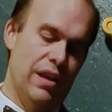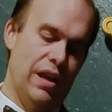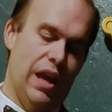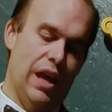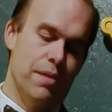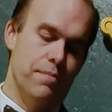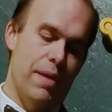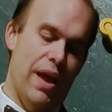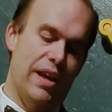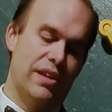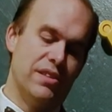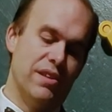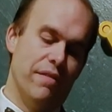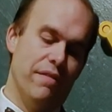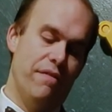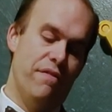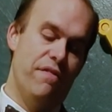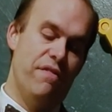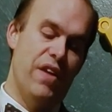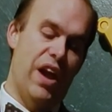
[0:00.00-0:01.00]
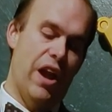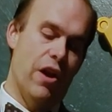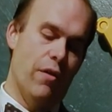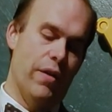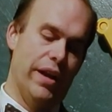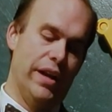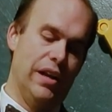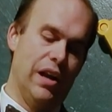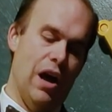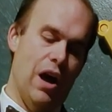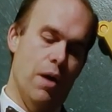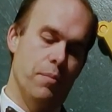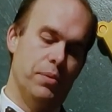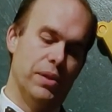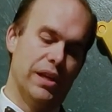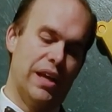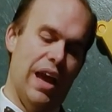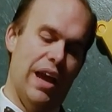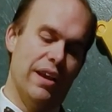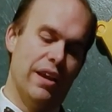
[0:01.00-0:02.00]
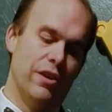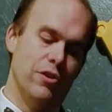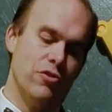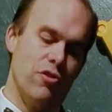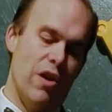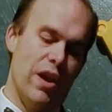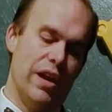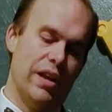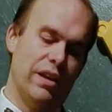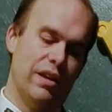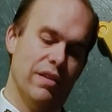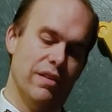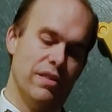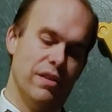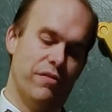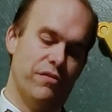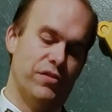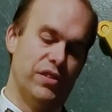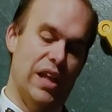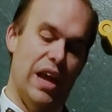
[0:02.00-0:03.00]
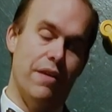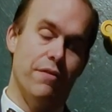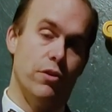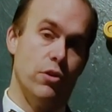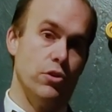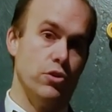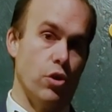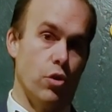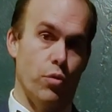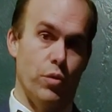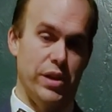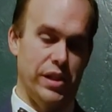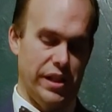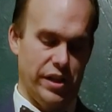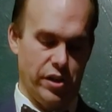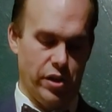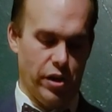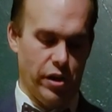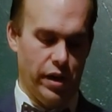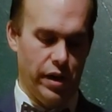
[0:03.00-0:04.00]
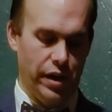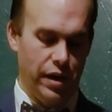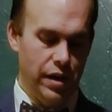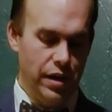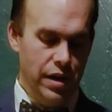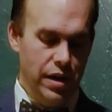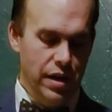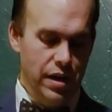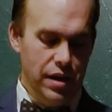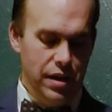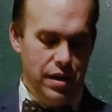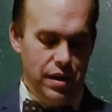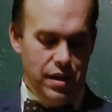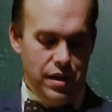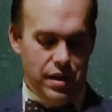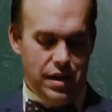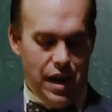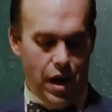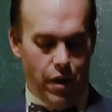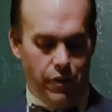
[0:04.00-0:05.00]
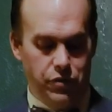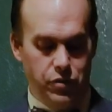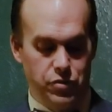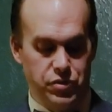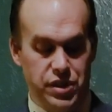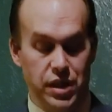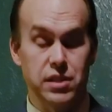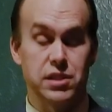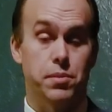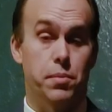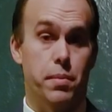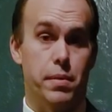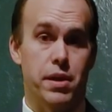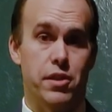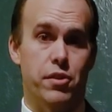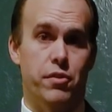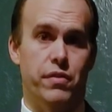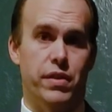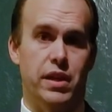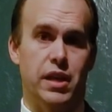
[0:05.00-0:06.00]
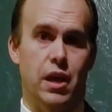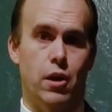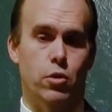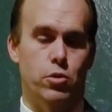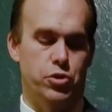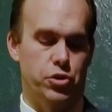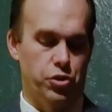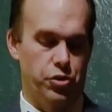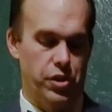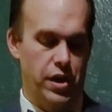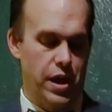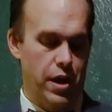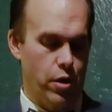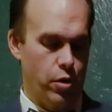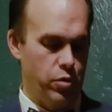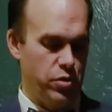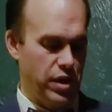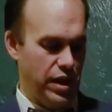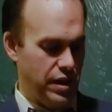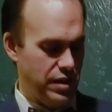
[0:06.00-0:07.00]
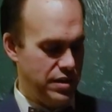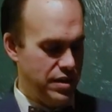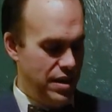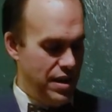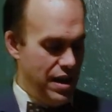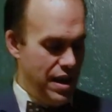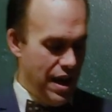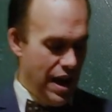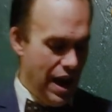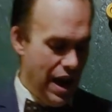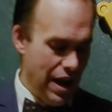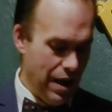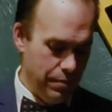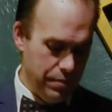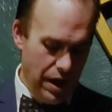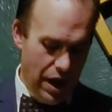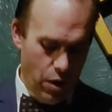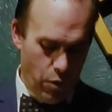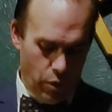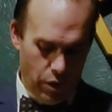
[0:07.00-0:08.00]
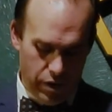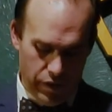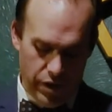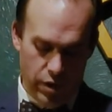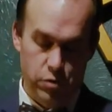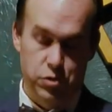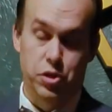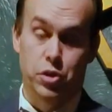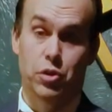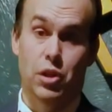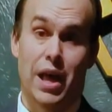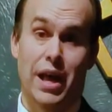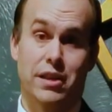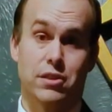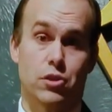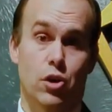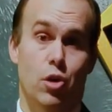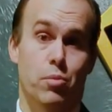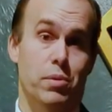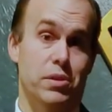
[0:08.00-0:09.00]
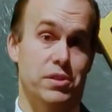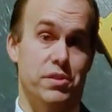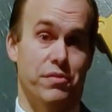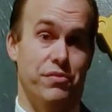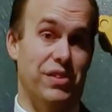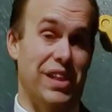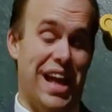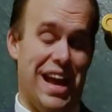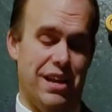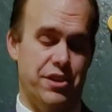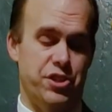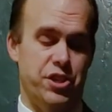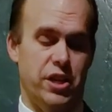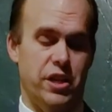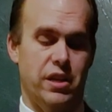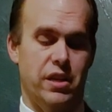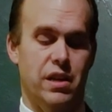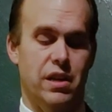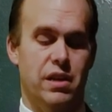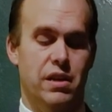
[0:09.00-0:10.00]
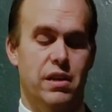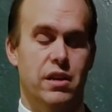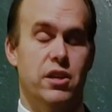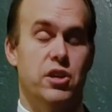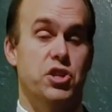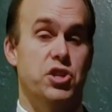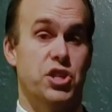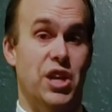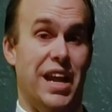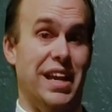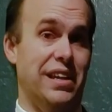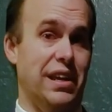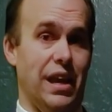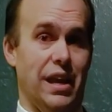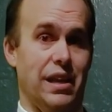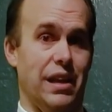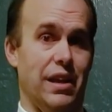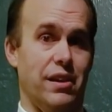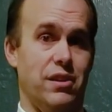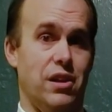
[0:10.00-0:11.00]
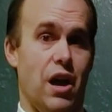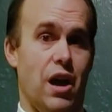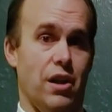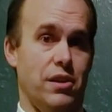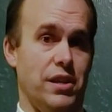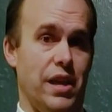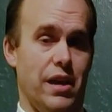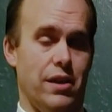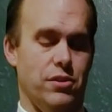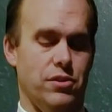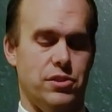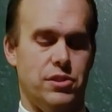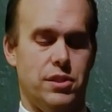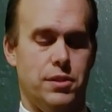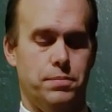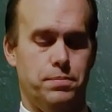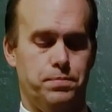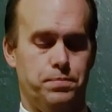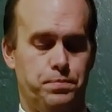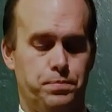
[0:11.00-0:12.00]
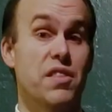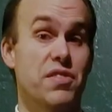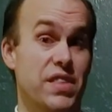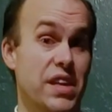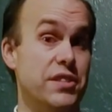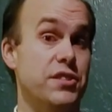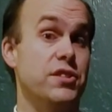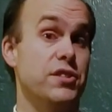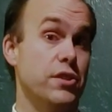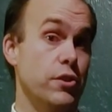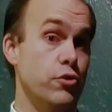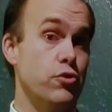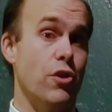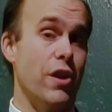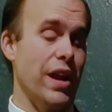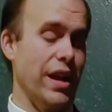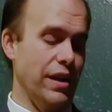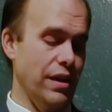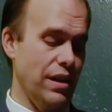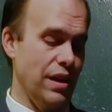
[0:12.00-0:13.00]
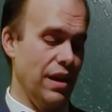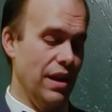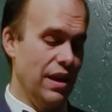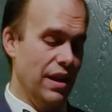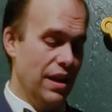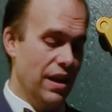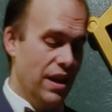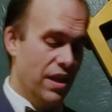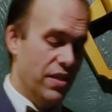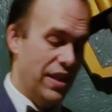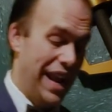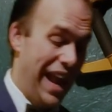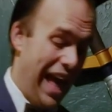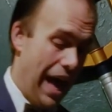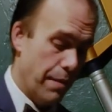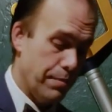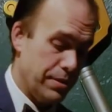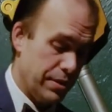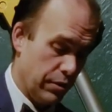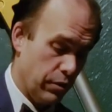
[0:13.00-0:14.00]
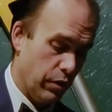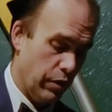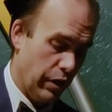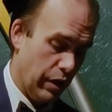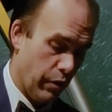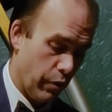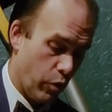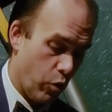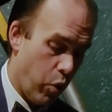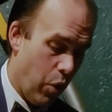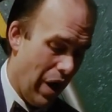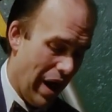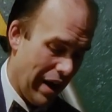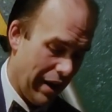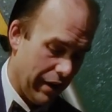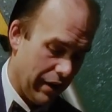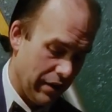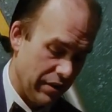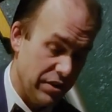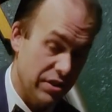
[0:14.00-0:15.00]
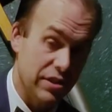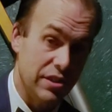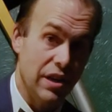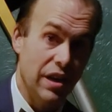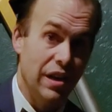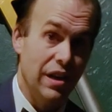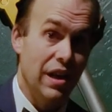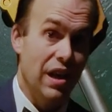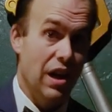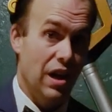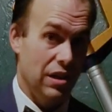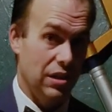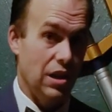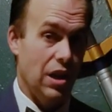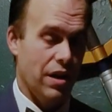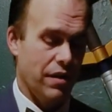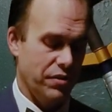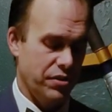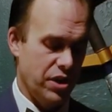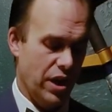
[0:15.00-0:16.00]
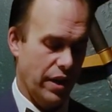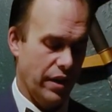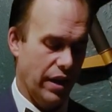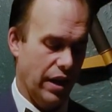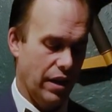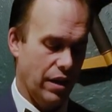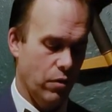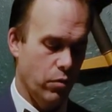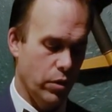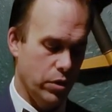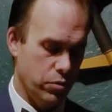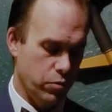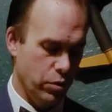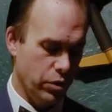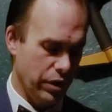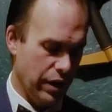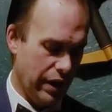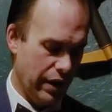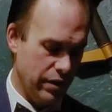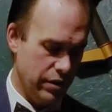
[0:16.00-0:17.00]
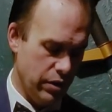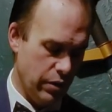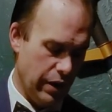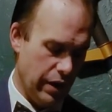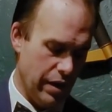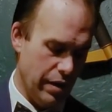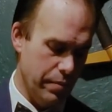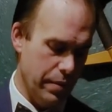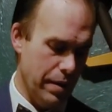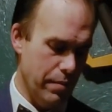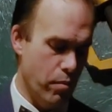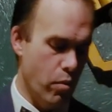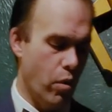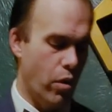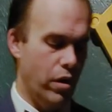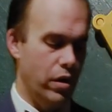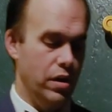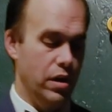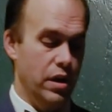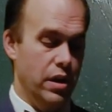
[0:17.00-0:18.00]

It makes a very complicated drink. The flavors are really good. Now, if you've seen some of my other videos, you'll know that I am not one of those who likes a whole bunch of flashy shaking as cocktails. This is a drink that absolutely requires a lot of shaking, which we'll get into here in a bit more.